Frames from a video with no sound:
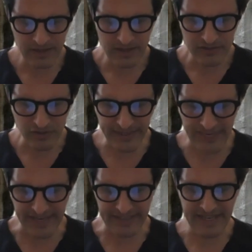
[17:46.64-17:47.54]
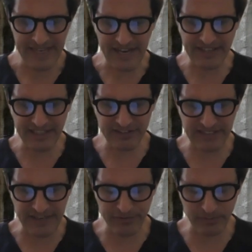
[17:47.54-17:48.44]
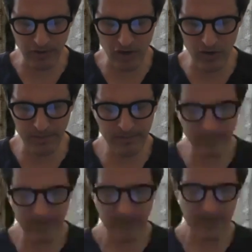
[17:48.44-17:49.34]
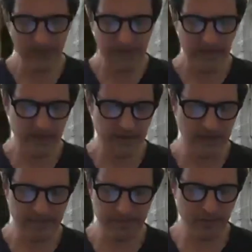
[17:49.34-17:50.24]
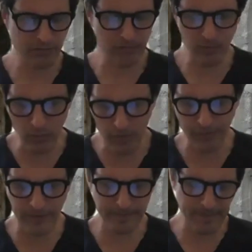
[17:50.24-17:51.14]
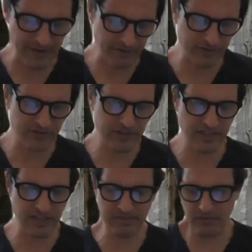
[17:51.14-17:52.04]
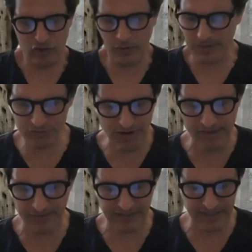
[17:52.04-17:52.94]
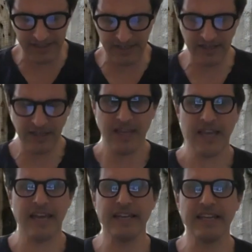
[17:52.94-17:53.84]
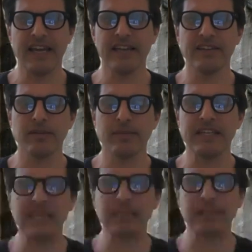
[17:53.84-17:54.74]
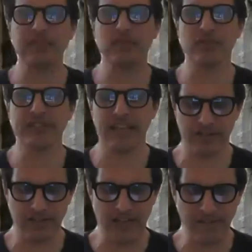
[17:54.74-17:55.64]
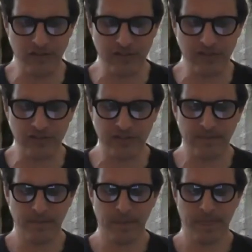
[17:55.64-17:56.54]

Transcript: So again, how do you get a slave from Rome? Through warfare, piracy, human trafficking, and again, some of the key places are Delos and Ephesus.